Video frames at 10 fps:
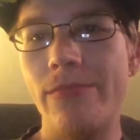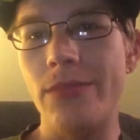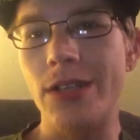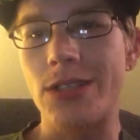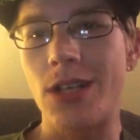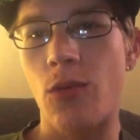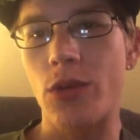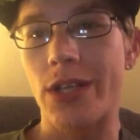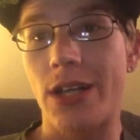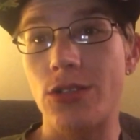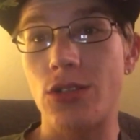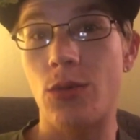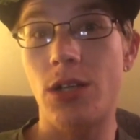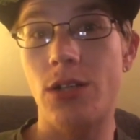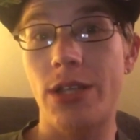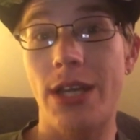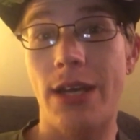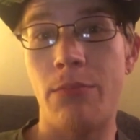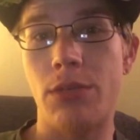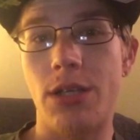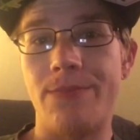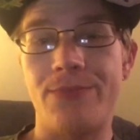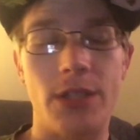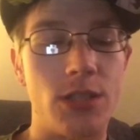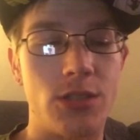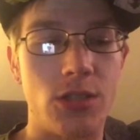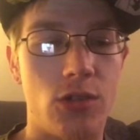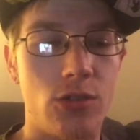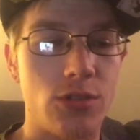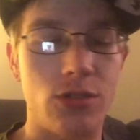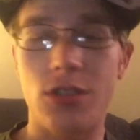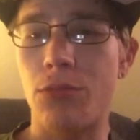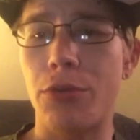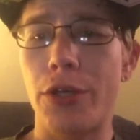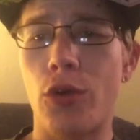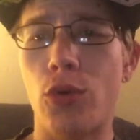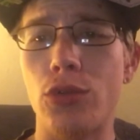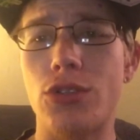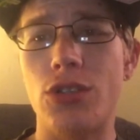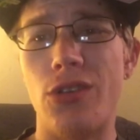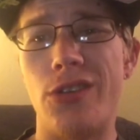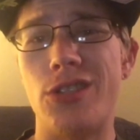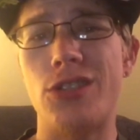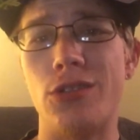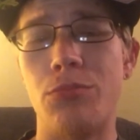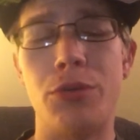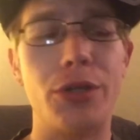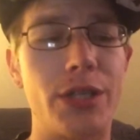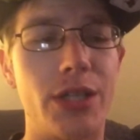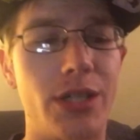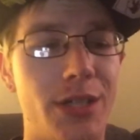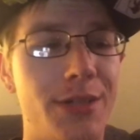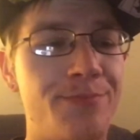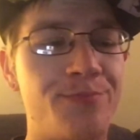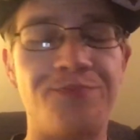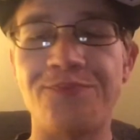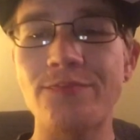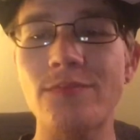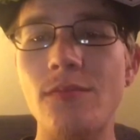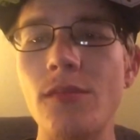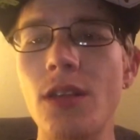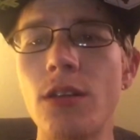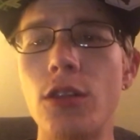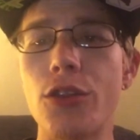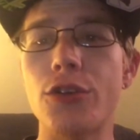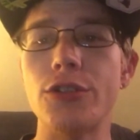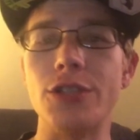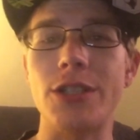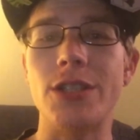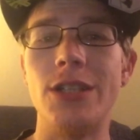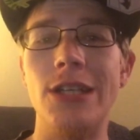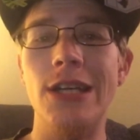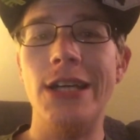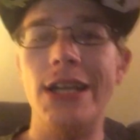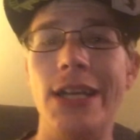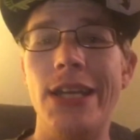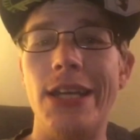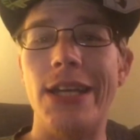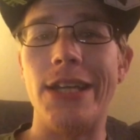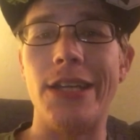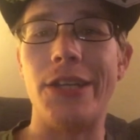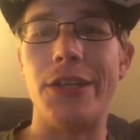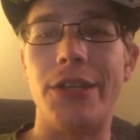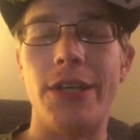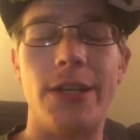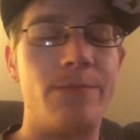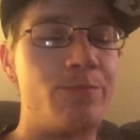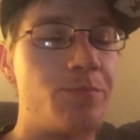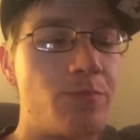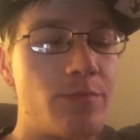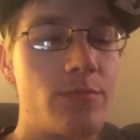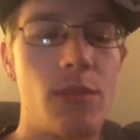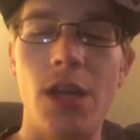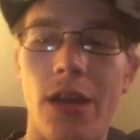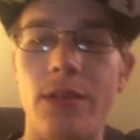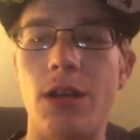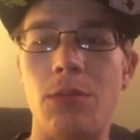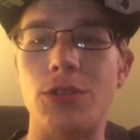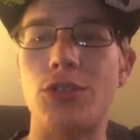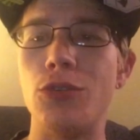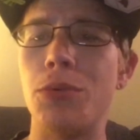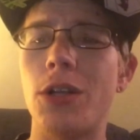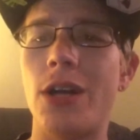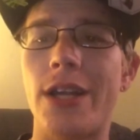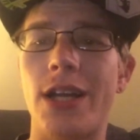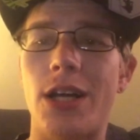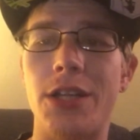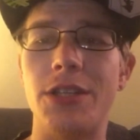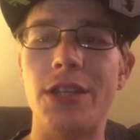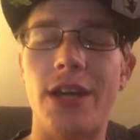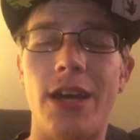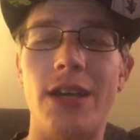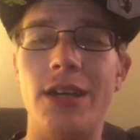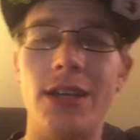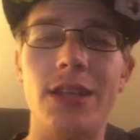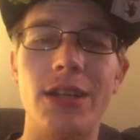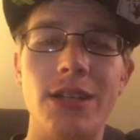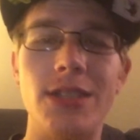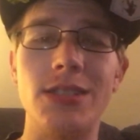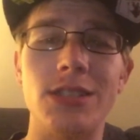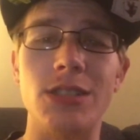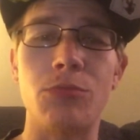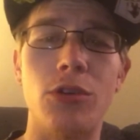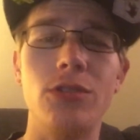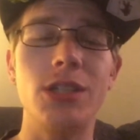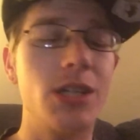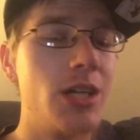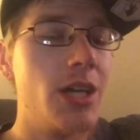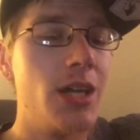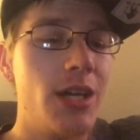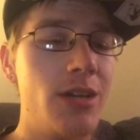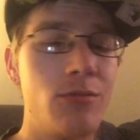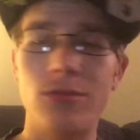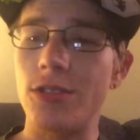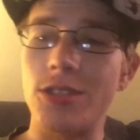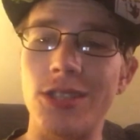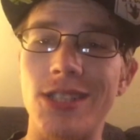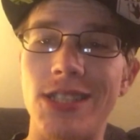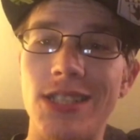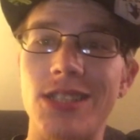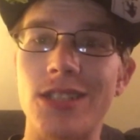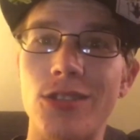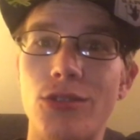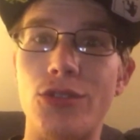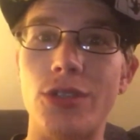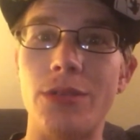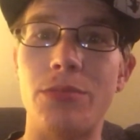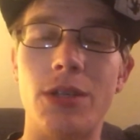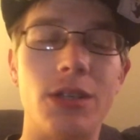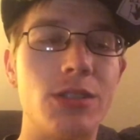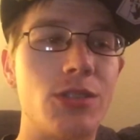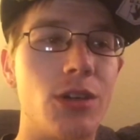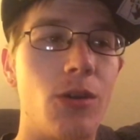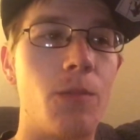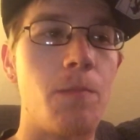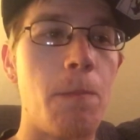it's not working out so well yet, but it is also still pretty cold, so they're still pretty lethargic. And yeah, I'm super glad I got into that decent smallie. It was a decent little trip. So